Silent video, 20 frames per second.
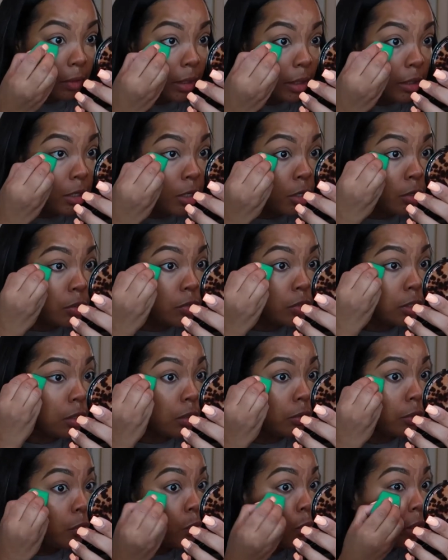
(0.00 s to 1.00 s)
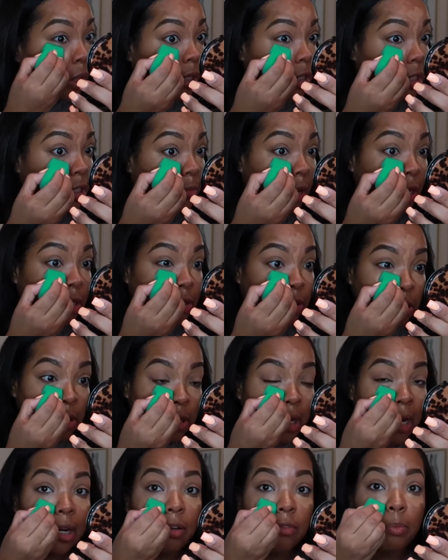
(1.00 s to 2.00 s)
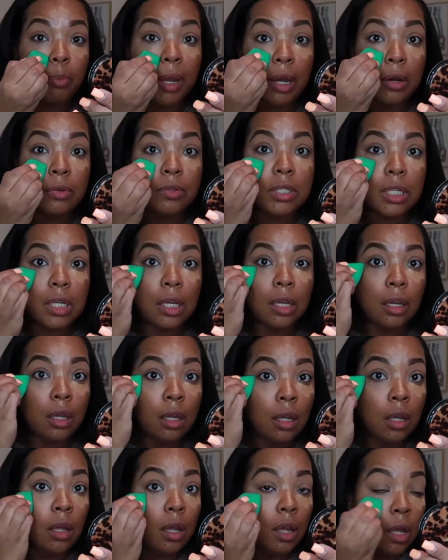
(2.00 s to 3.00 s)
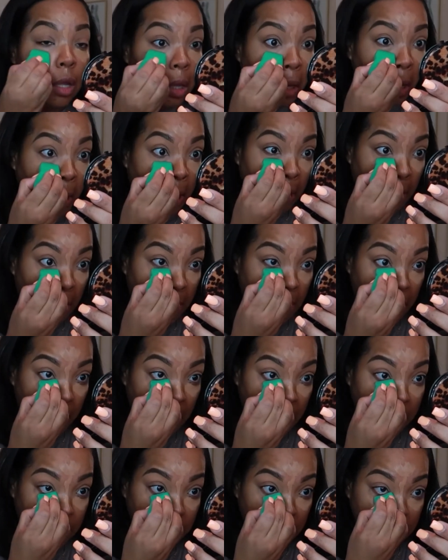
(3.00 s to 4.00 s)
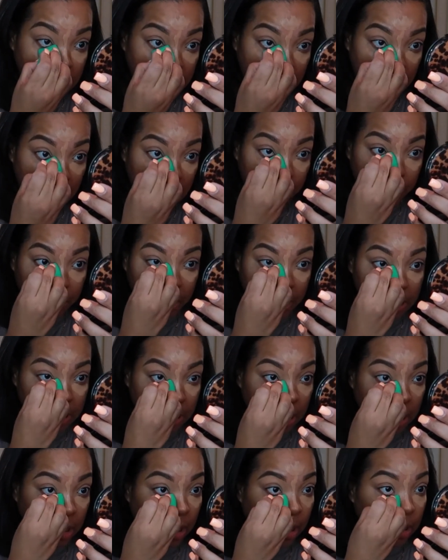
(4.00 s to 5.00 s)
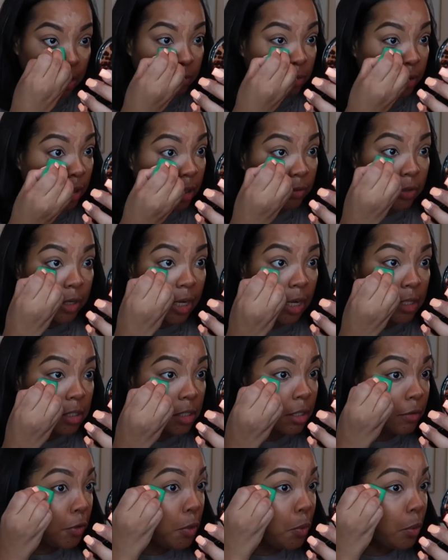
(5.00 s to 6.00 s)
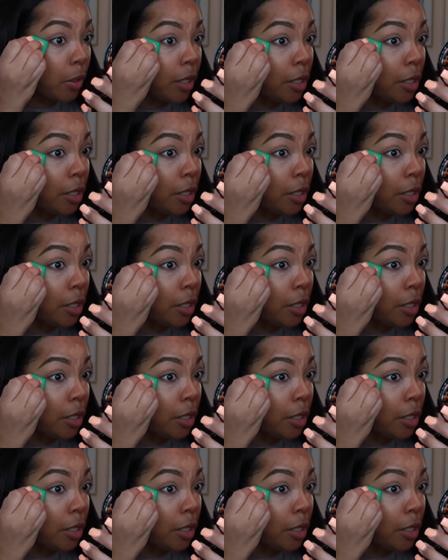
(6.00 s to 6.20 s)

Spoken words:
you know, so you want to just make sure you're kind of pouncing it into your skin, pressing, kind of whatever adjective you want to